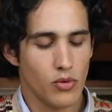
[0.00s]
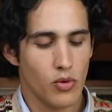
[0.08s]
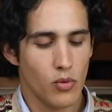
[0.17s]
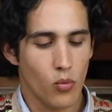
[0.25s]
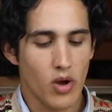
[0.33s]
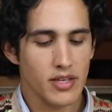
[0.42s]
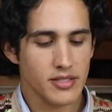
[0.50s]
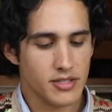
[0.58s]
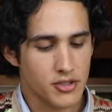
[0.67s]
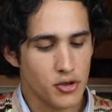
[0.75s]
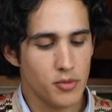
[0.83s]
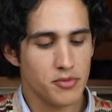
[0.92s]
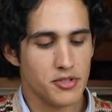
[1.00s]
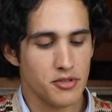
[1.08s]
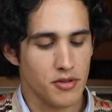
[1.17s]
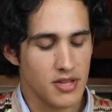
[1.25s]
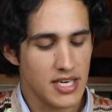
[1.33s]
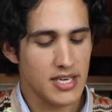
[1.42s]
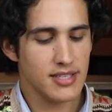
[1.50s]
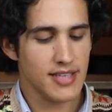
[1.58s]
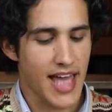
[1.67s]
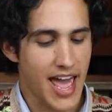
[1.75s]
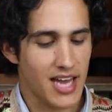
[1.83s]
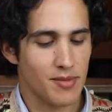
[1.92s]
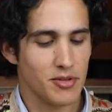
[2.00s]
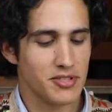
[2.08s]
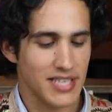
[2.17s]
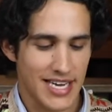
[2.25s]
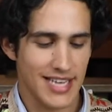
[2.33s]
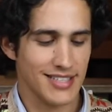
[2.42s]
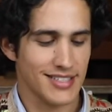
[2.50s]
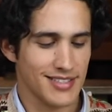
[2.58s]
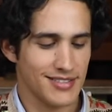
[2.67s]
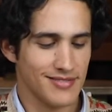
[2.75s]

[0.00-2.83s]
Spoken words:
What soups do these animals eat?